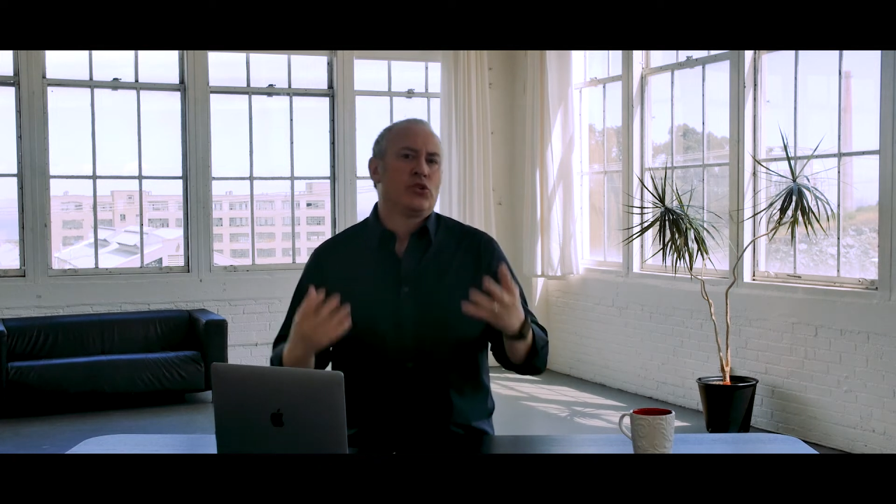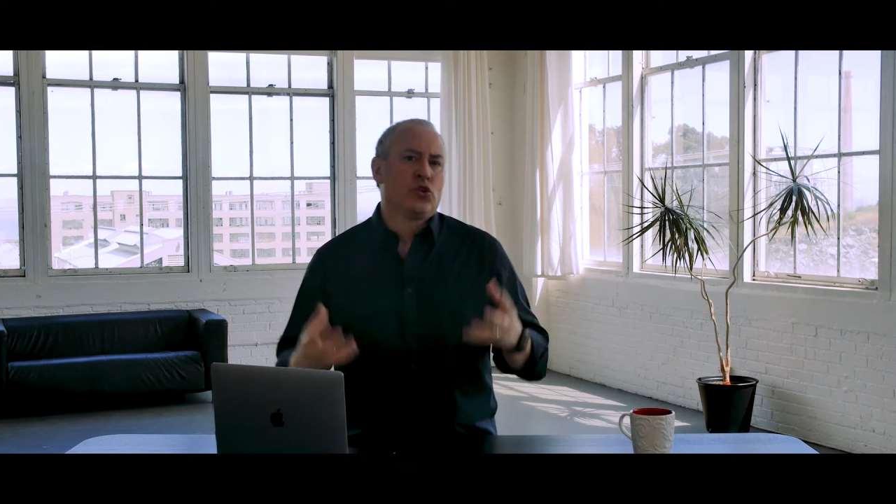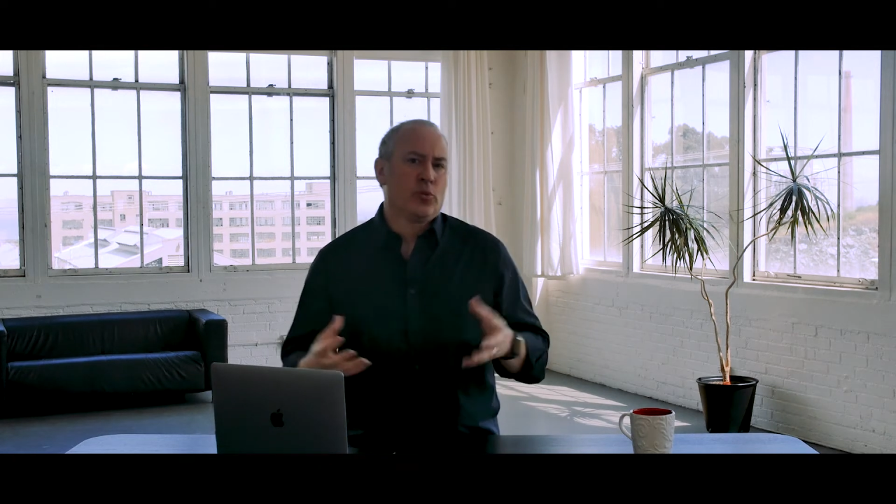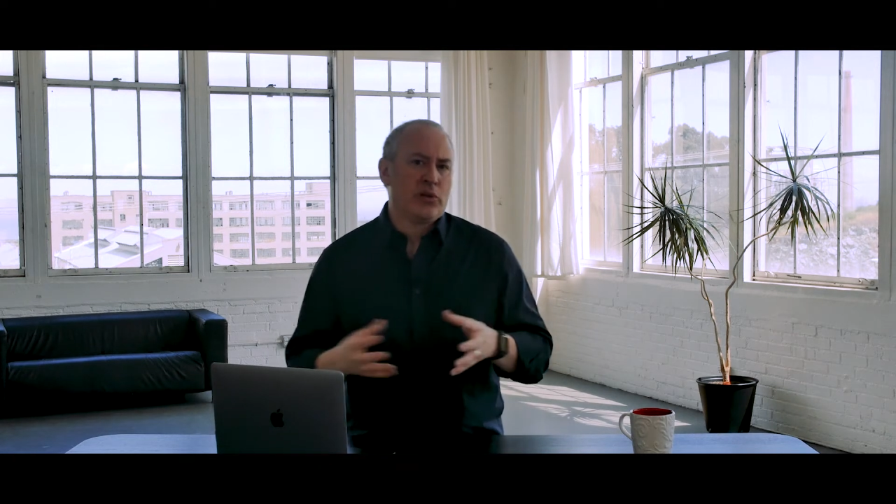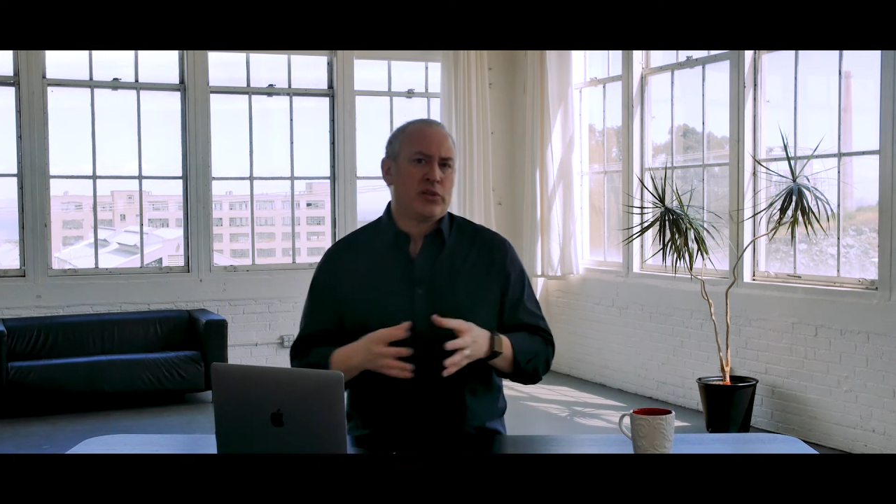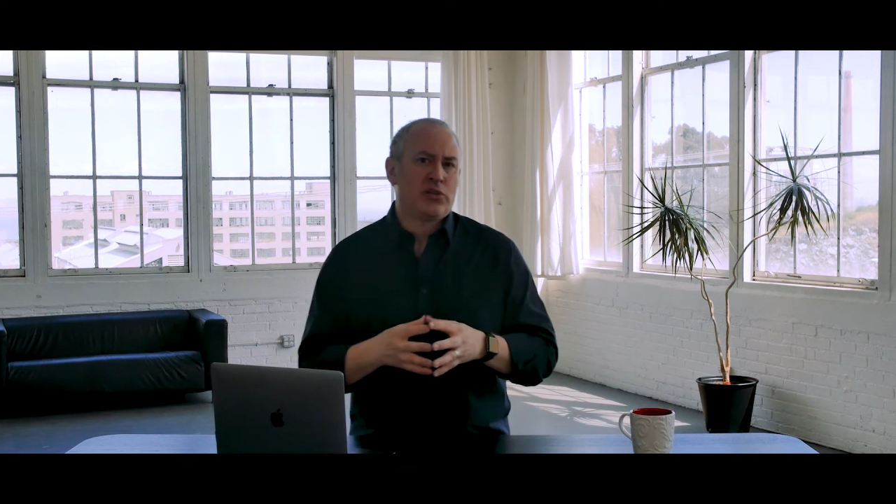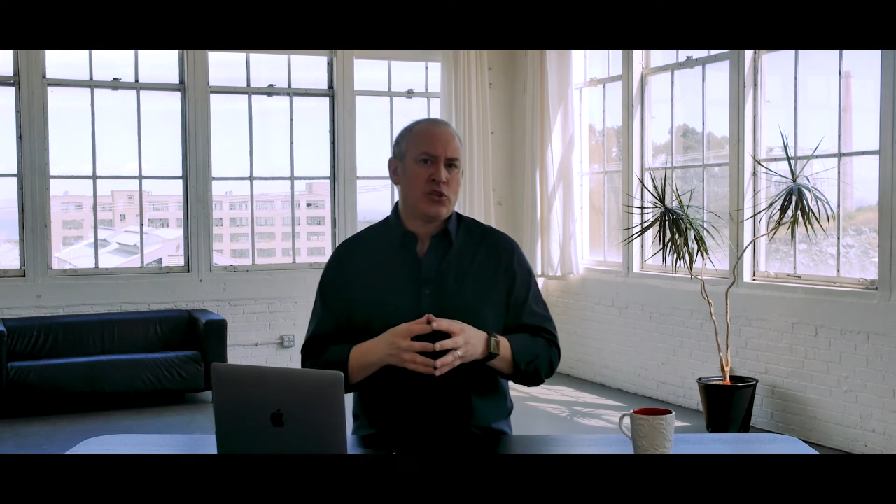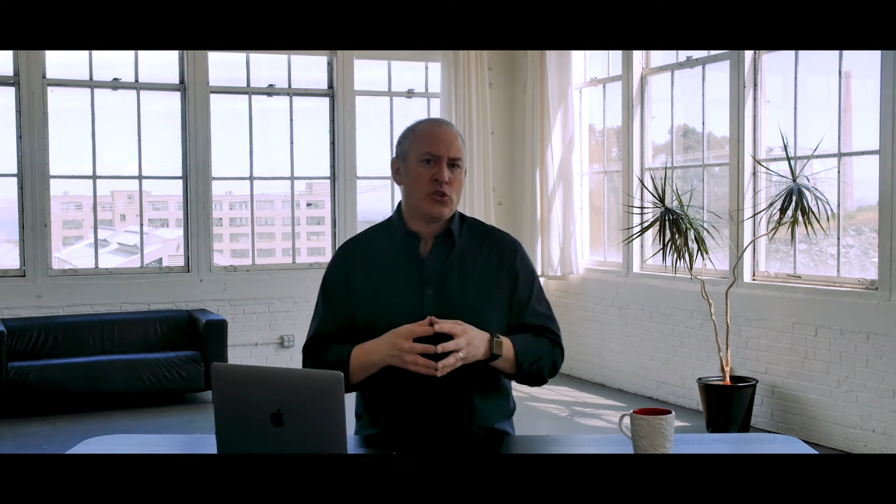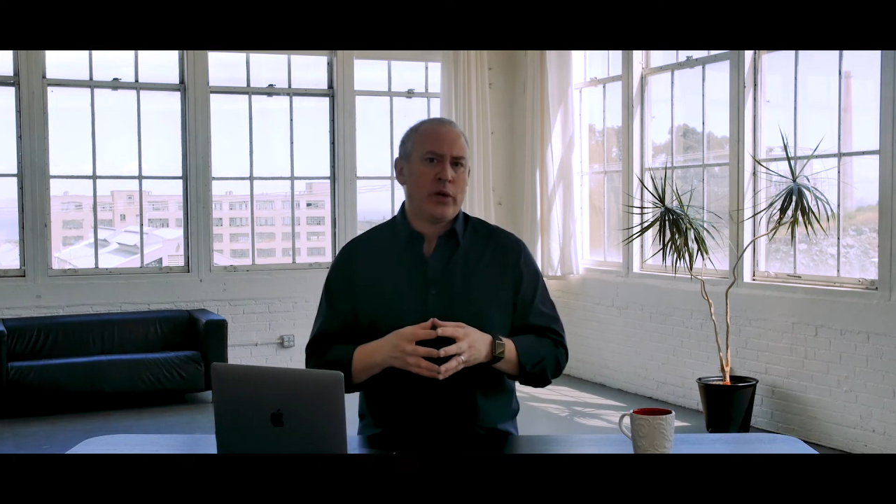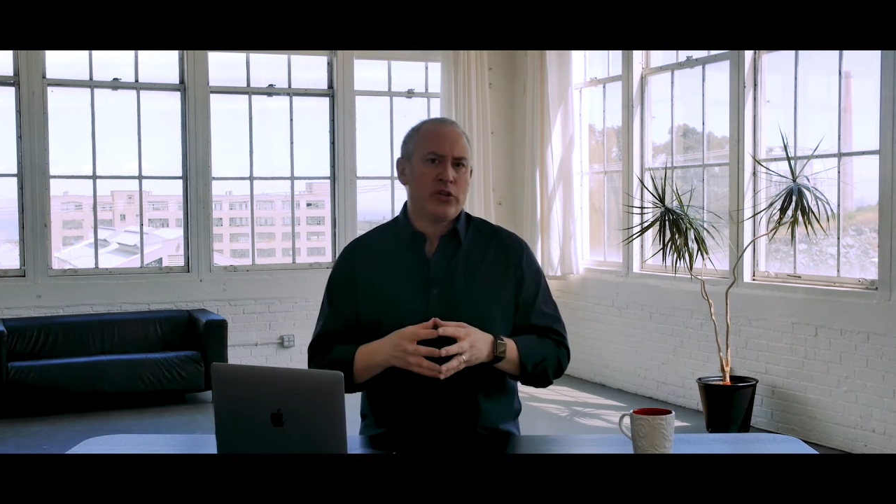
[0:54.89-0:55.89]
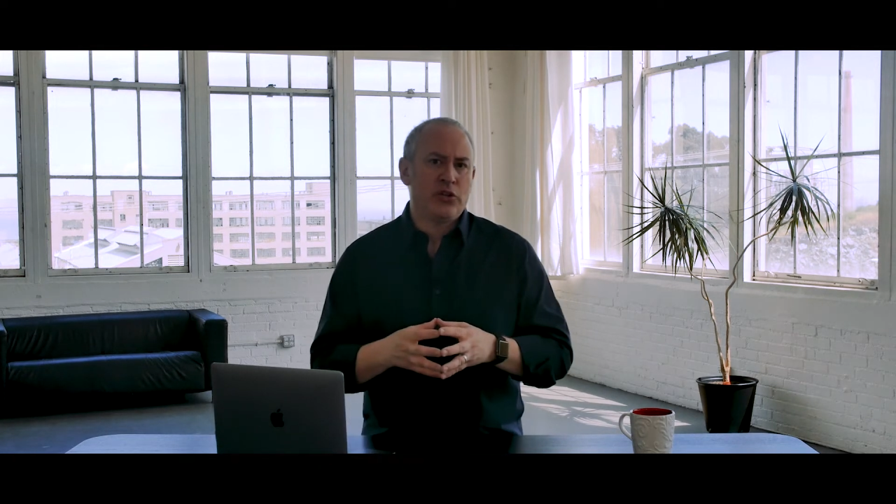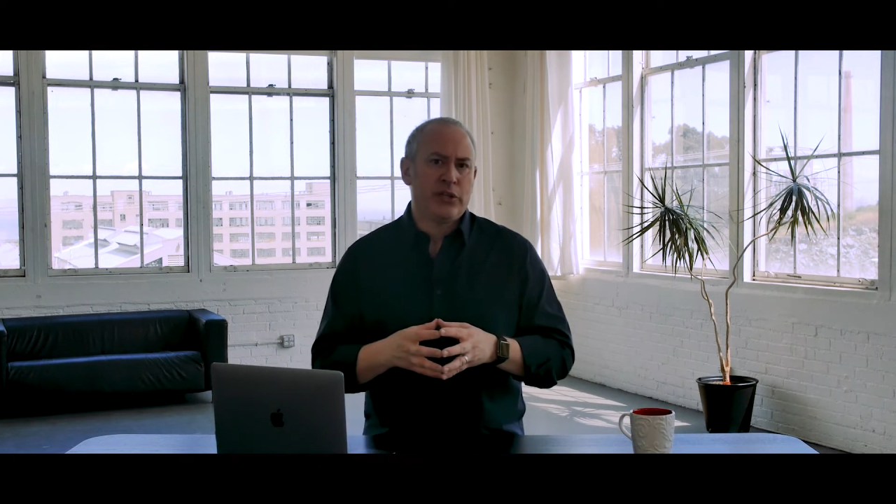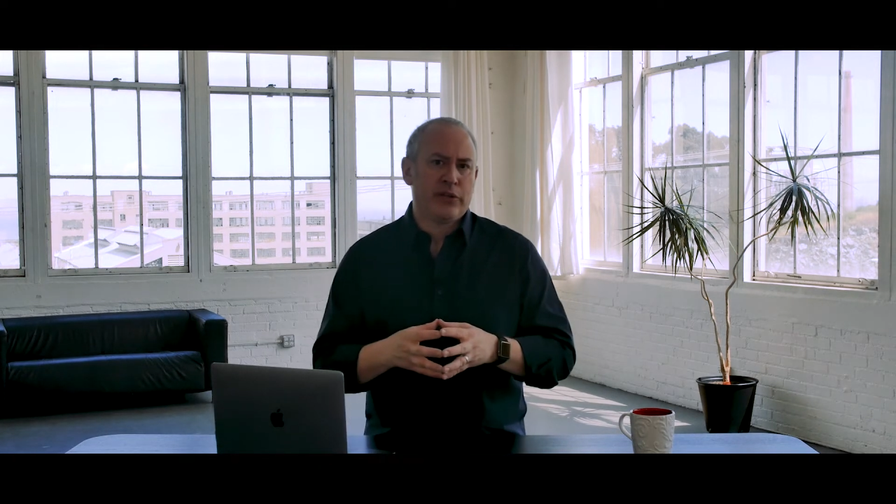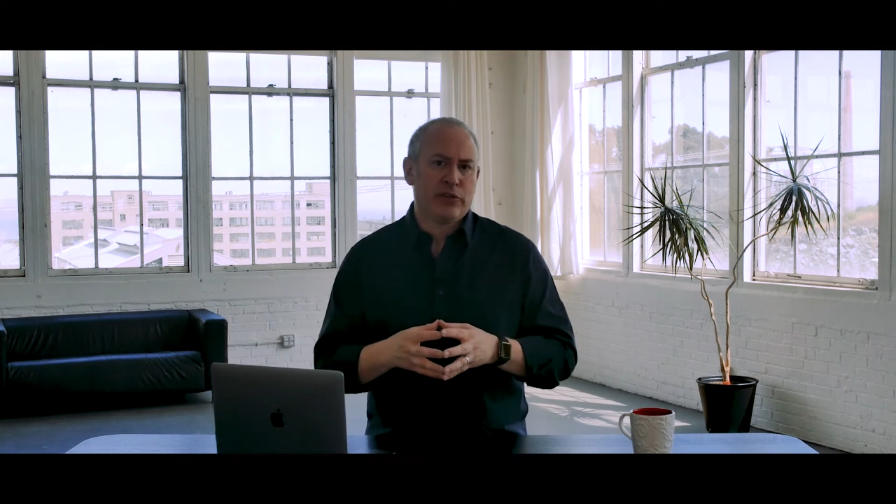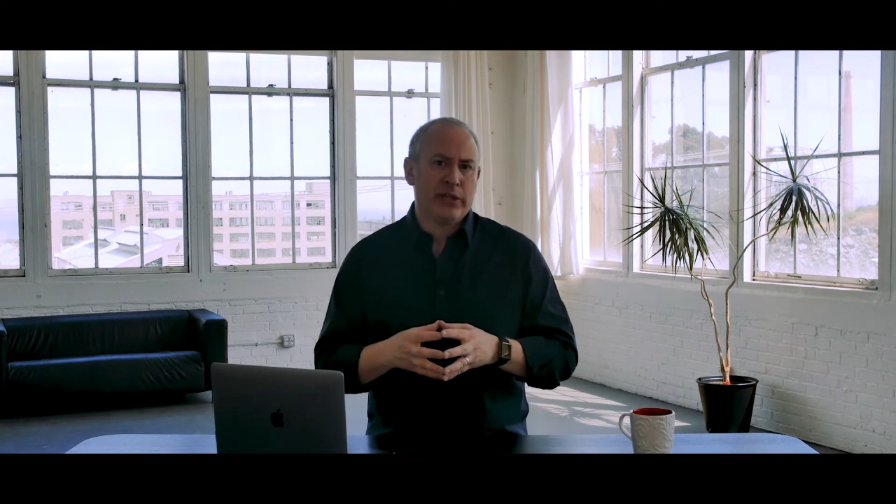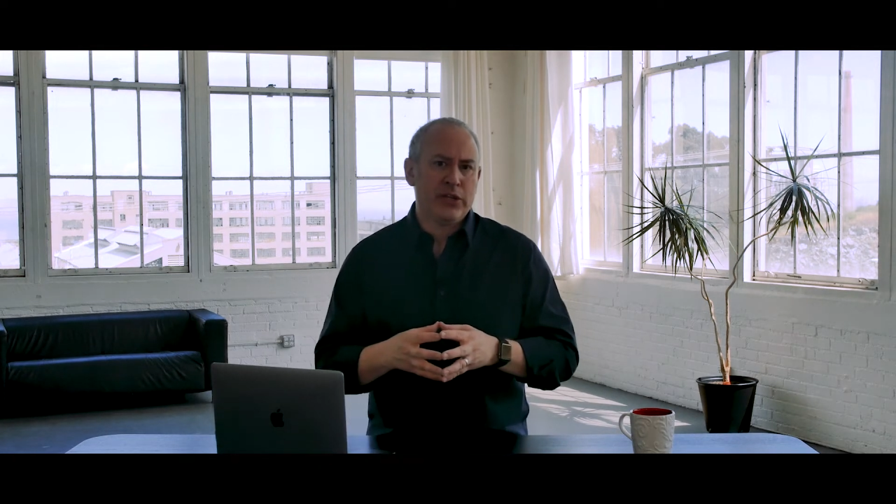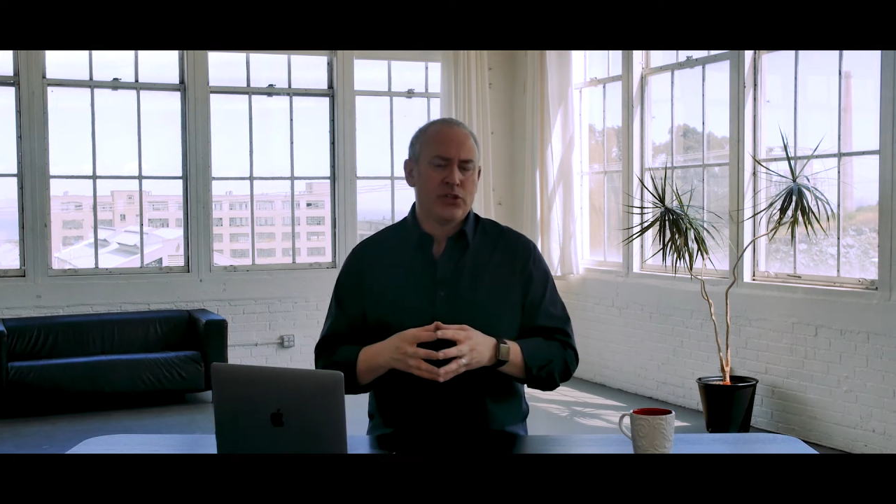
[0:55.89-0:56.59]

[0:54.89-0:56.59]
interpret the situation differently.